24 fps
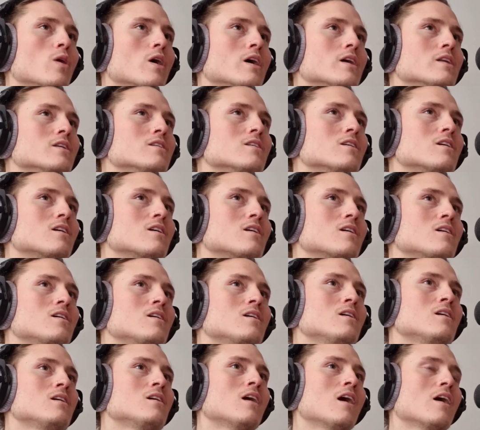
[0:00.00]
And
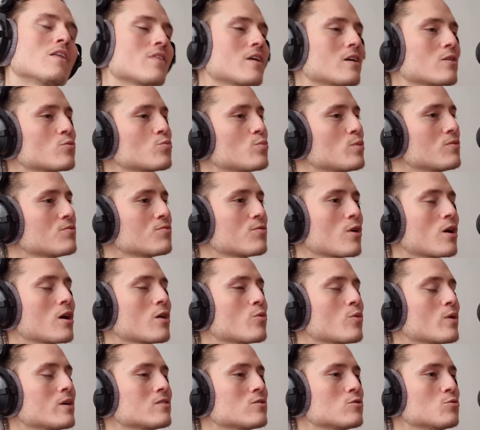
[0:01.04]
then before I
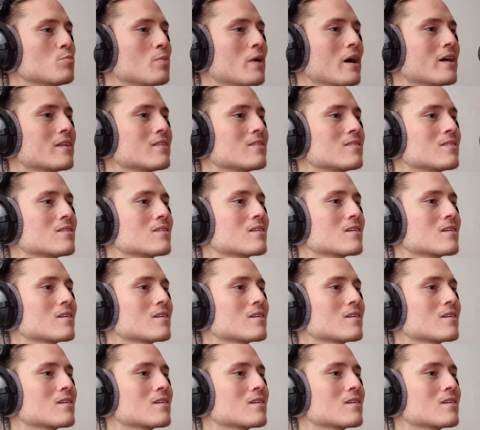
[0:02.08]
went to bed,